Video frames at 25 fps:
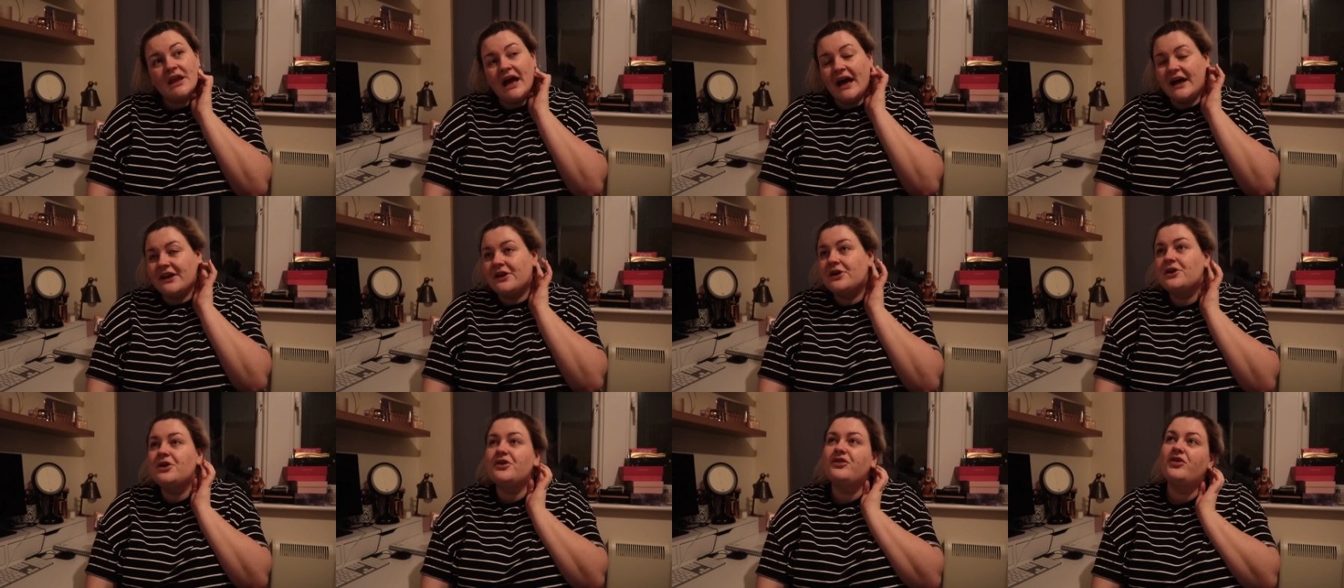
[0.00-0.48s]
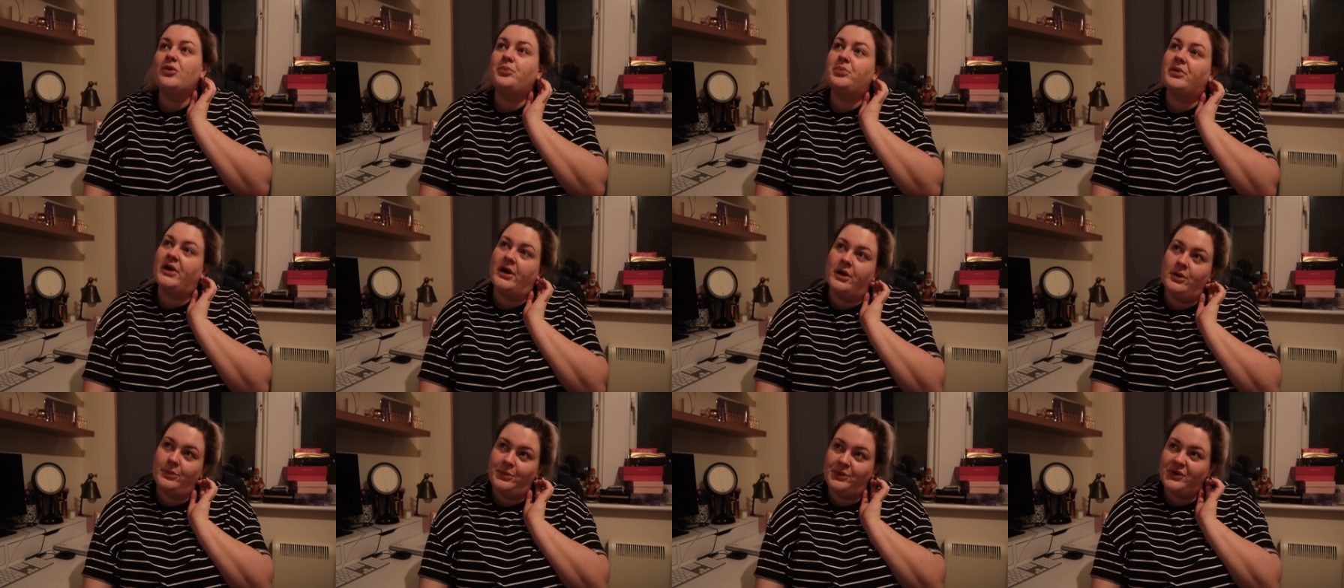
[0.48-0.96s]
I don't know if
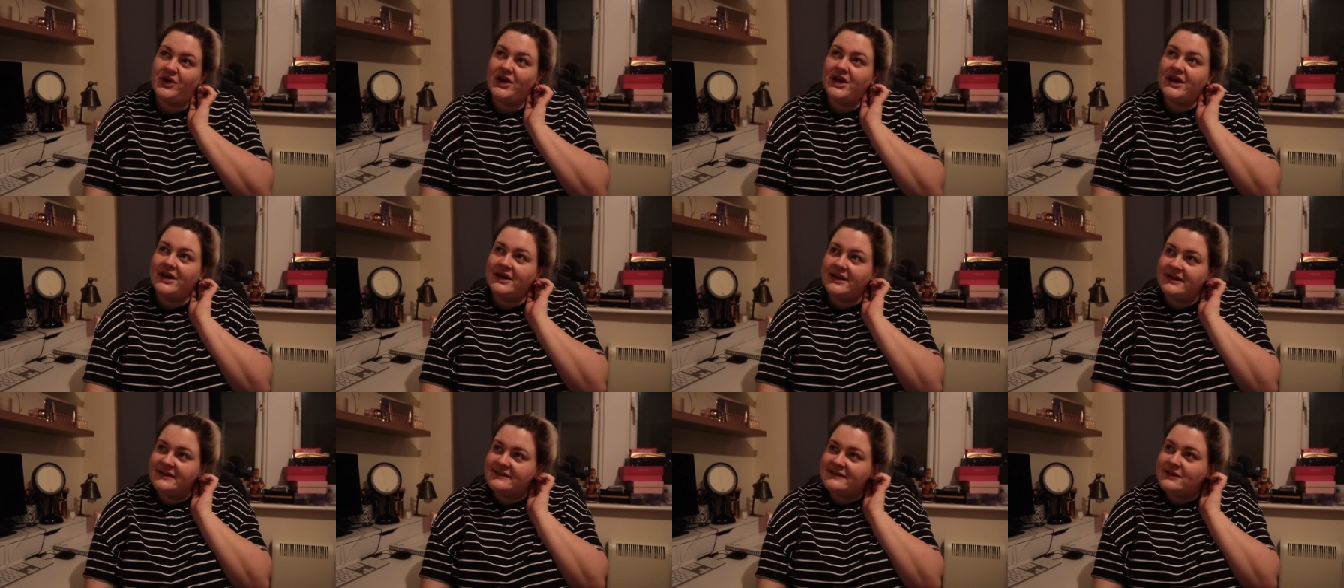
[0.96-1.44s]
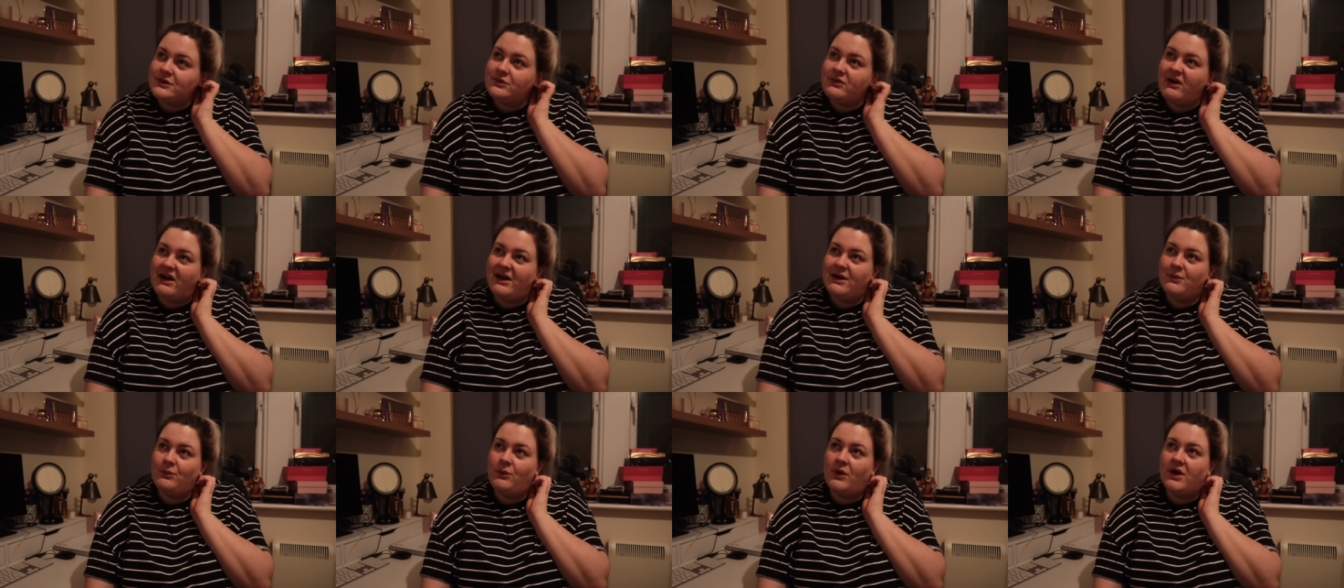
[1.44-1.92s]
appropriate is the
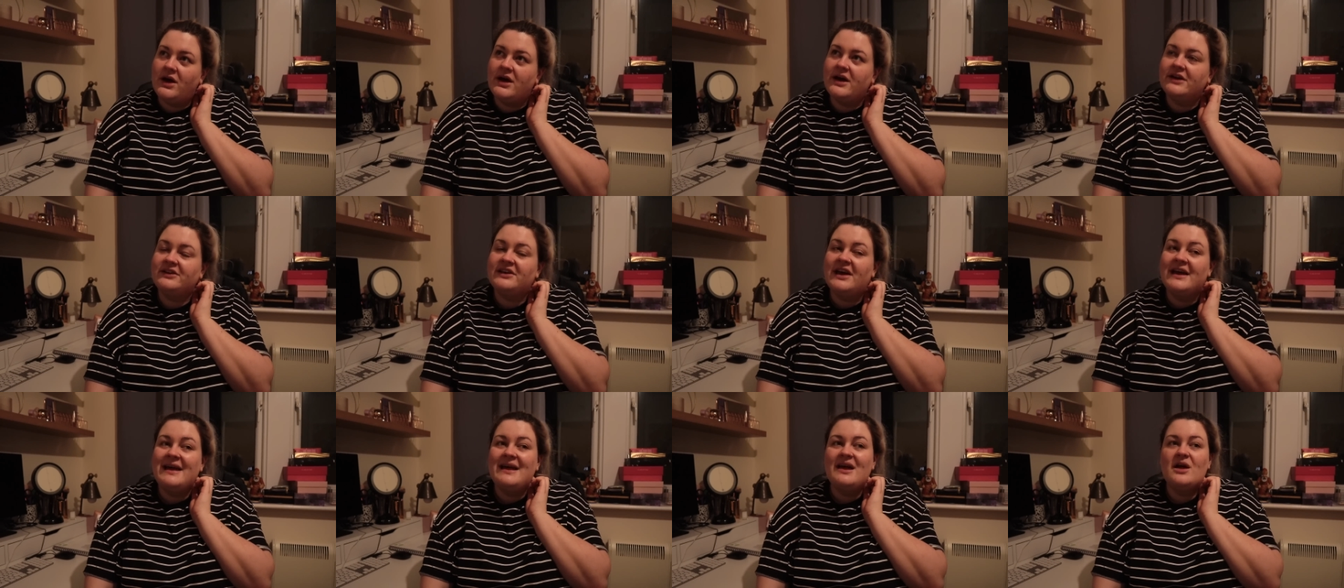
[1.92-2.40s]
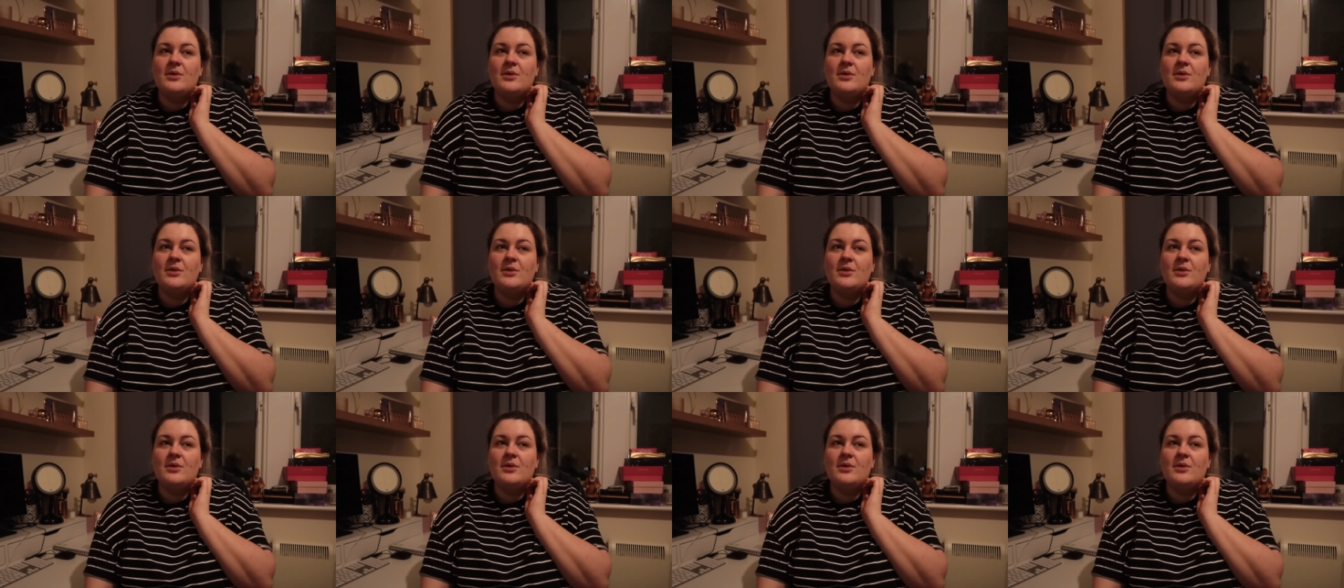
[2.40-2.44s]
right word,